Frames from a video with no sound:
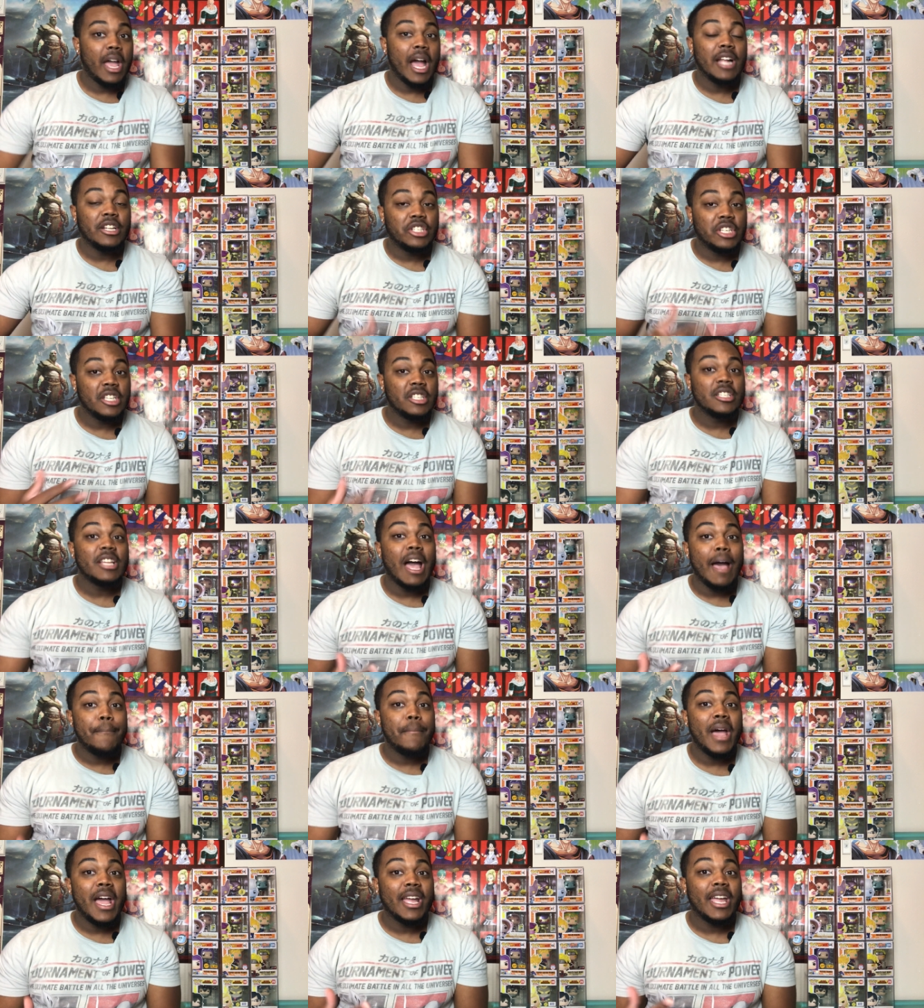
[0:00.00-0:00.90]
I just
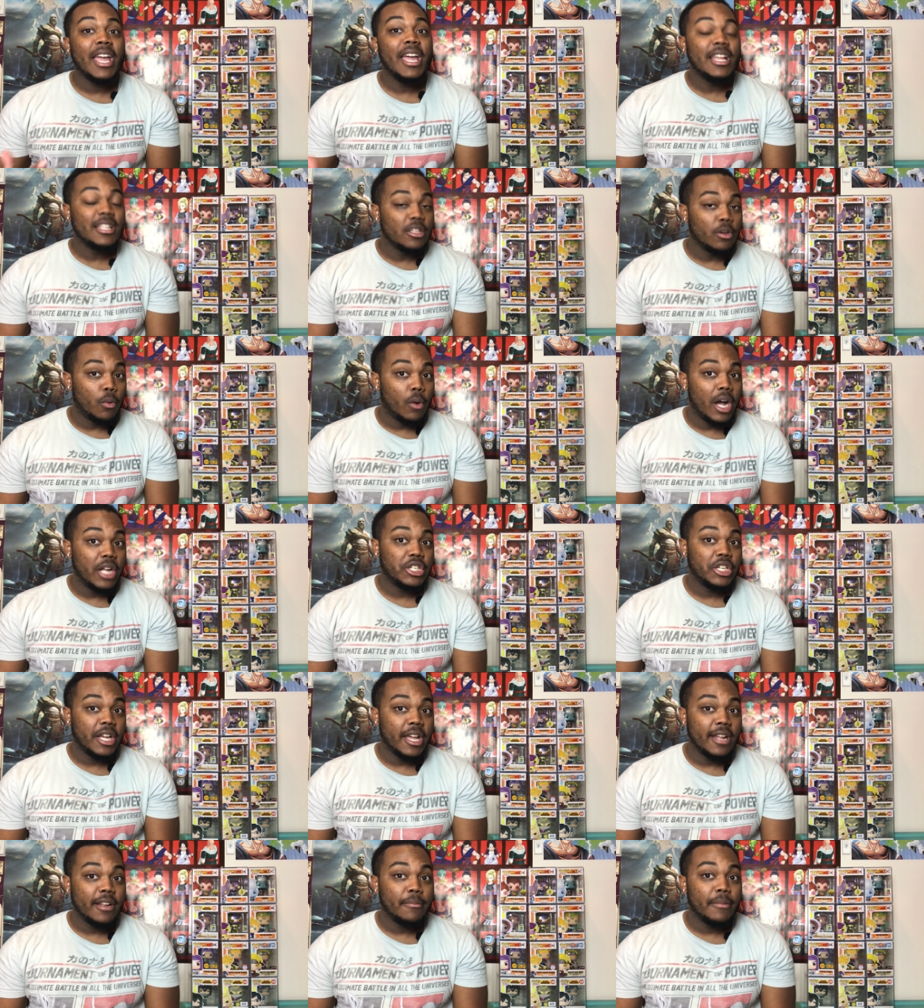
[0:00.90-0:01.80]
got back into
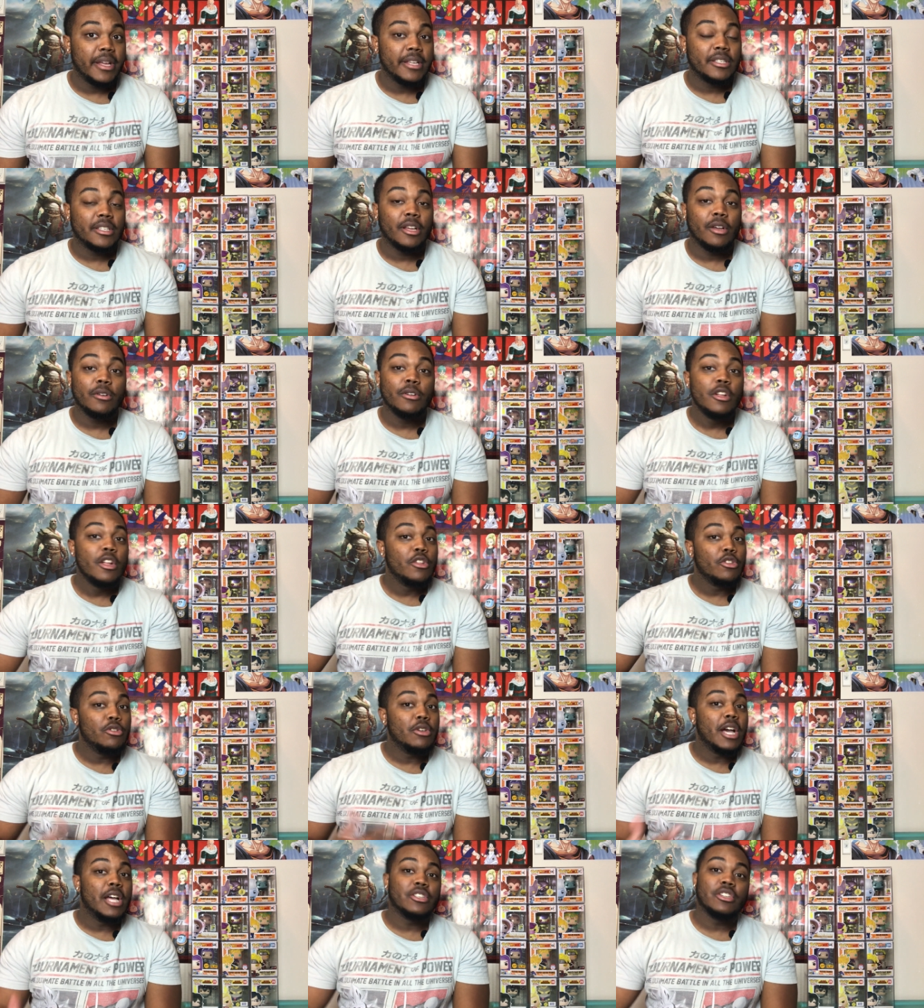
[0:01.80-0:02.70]
watching anime, so
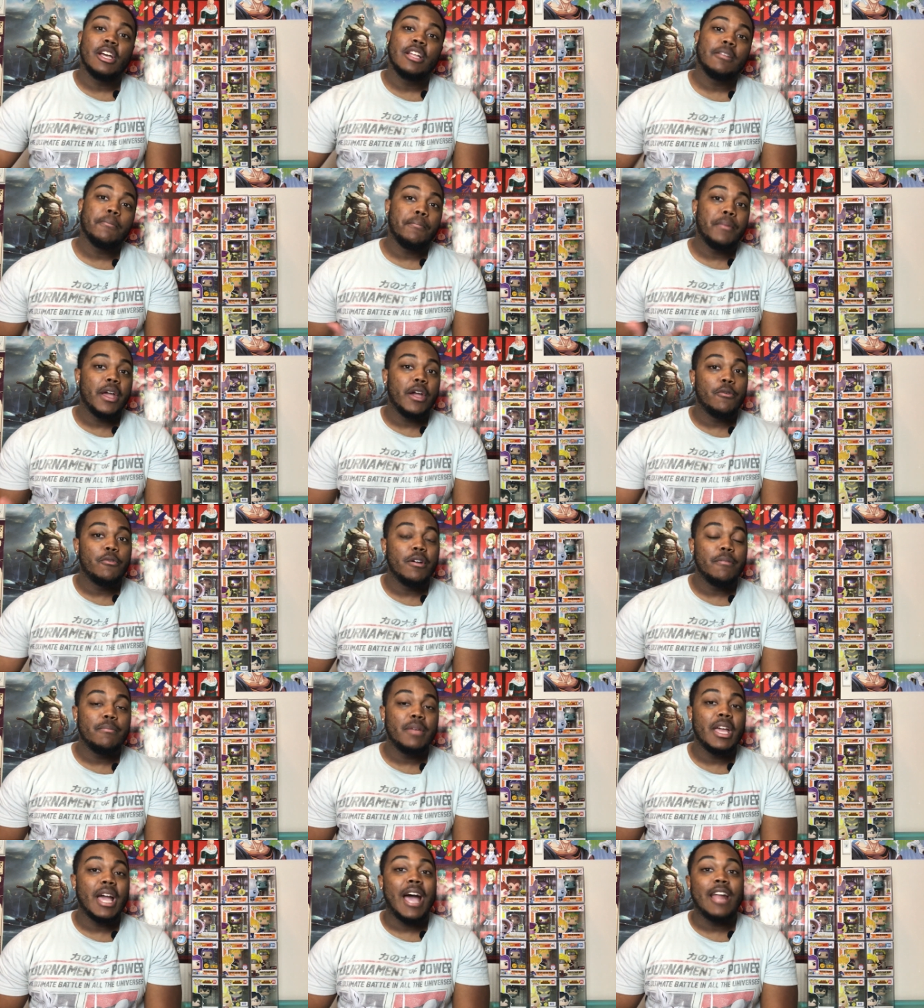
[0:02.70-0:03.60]
you guys are gonna have to bear with
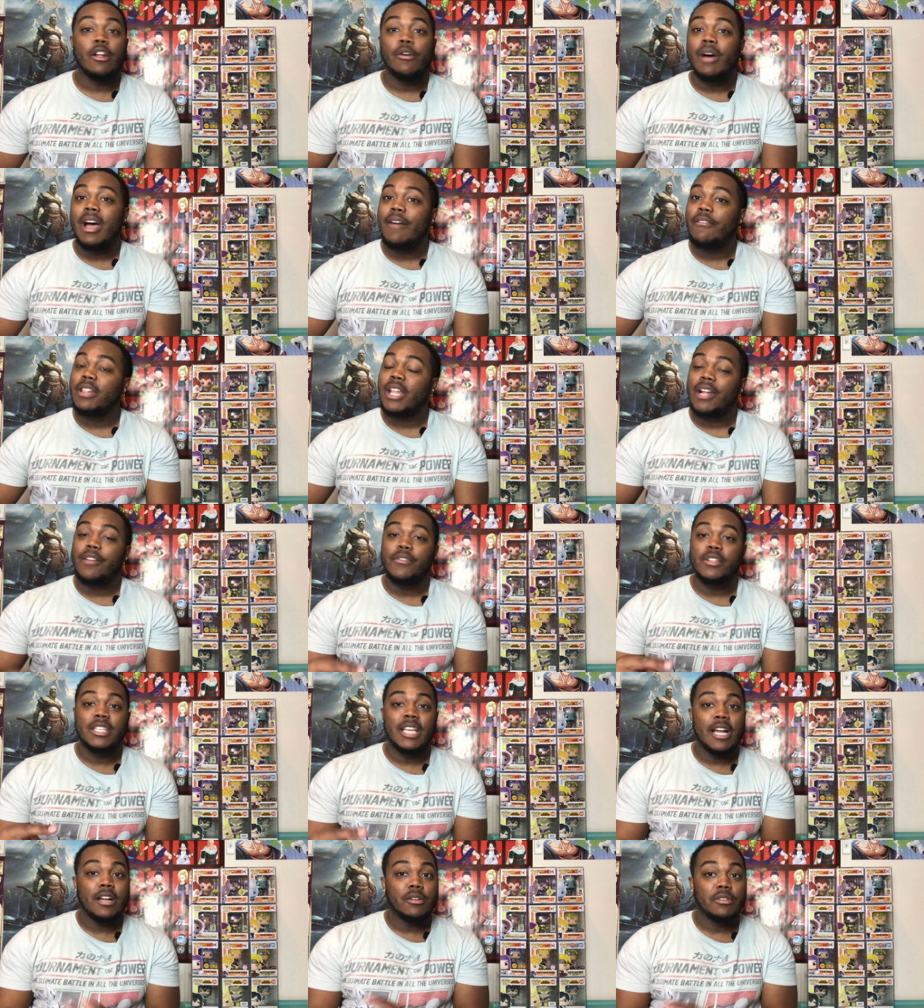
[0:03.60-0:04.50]
me. I don't have a lot of
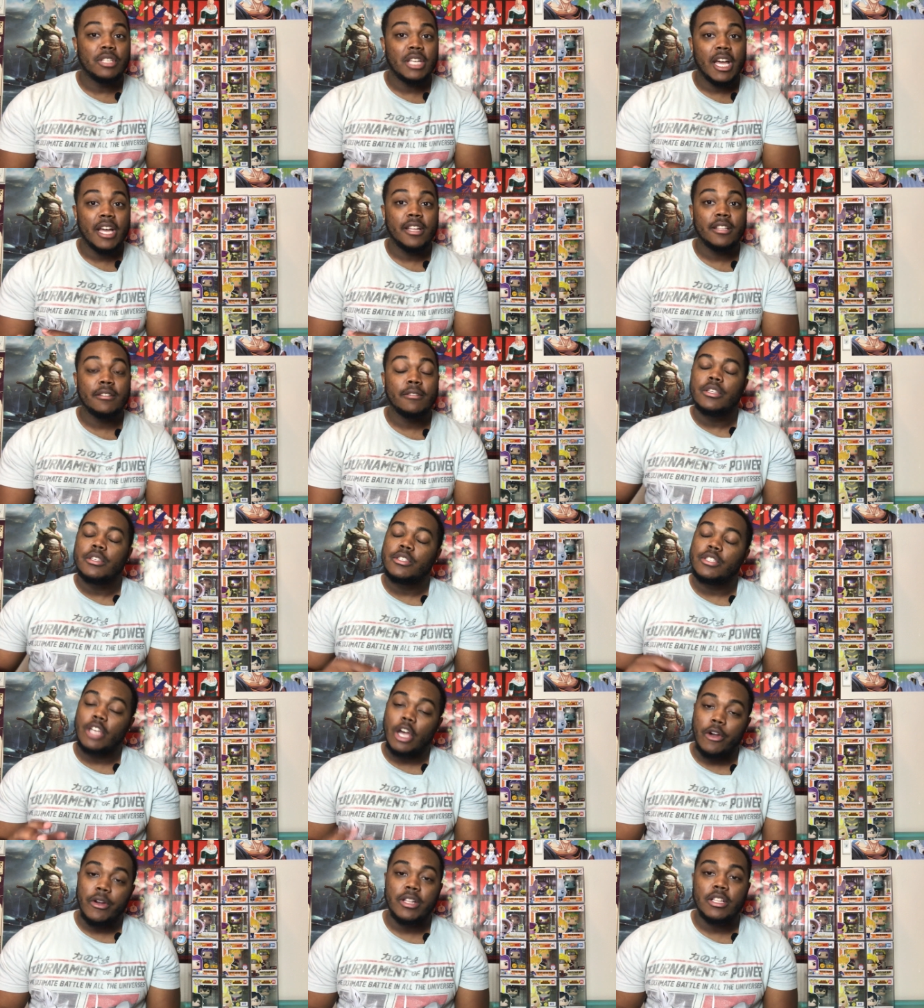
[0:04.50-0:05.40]
Attack on Titan.
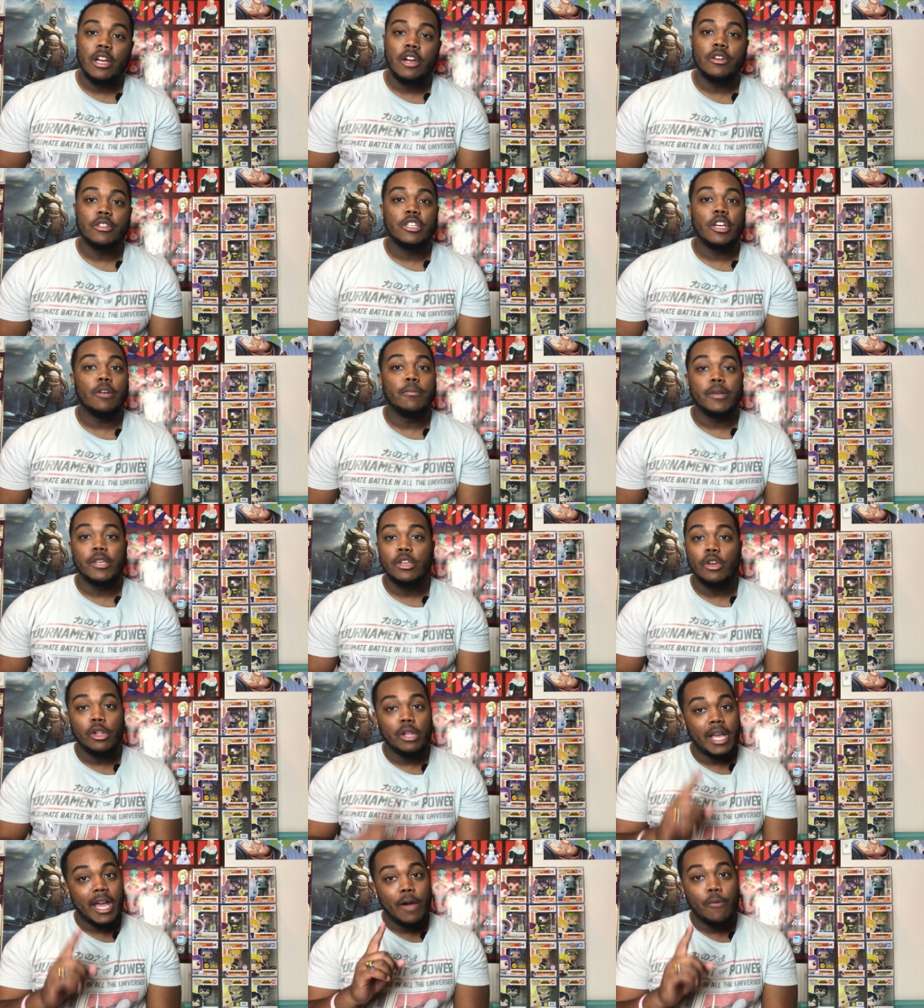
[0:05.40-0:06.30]
Sorry, Naruto, but you
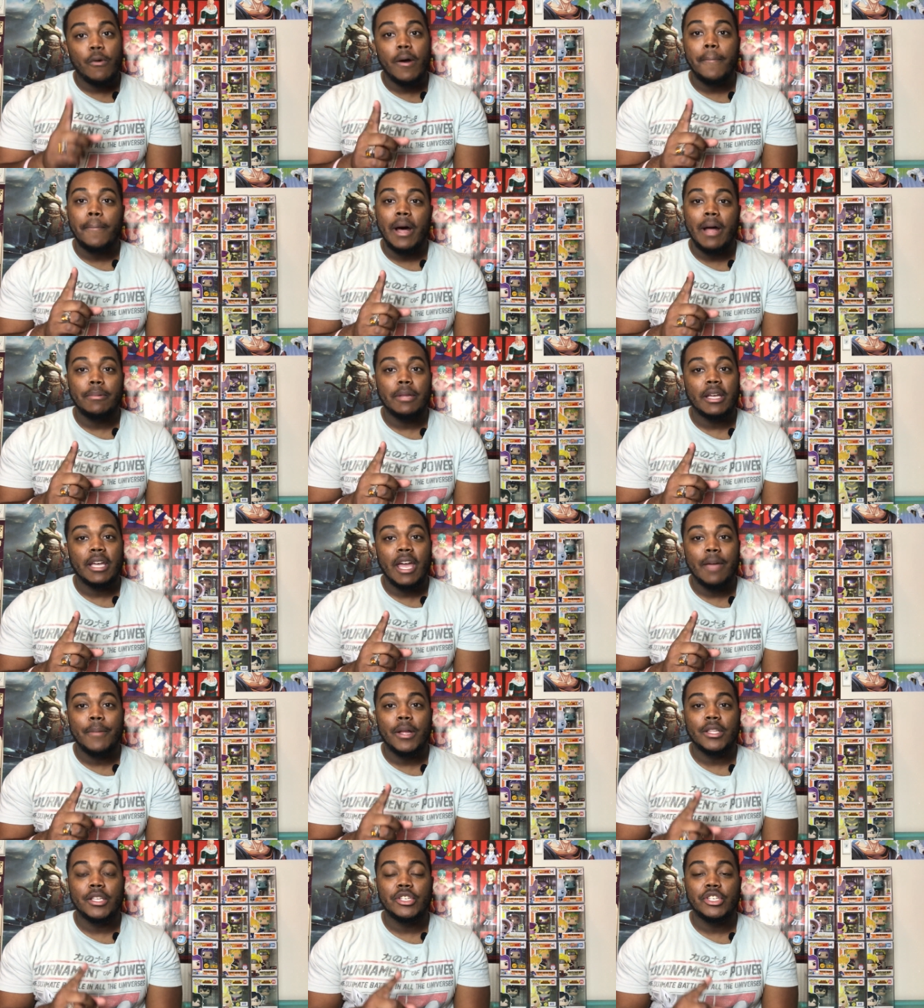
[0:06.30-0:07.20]
only had one pop that came
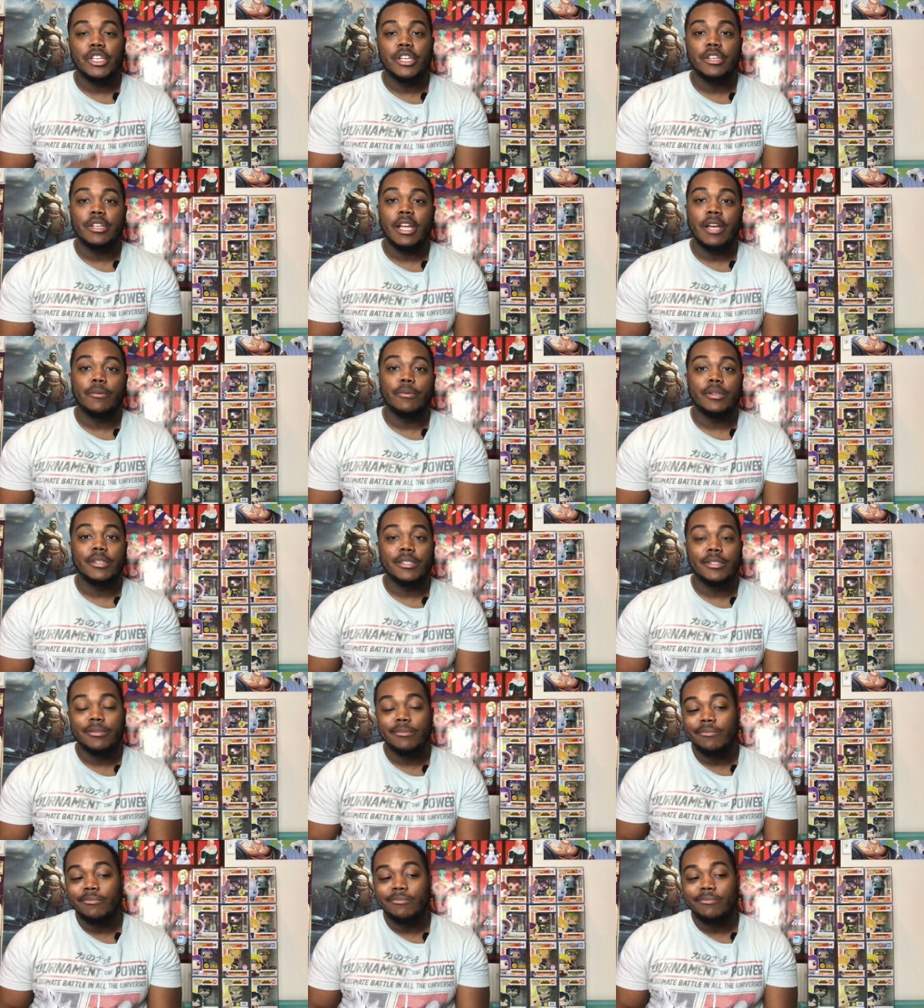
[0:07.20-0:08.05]
out this year that was,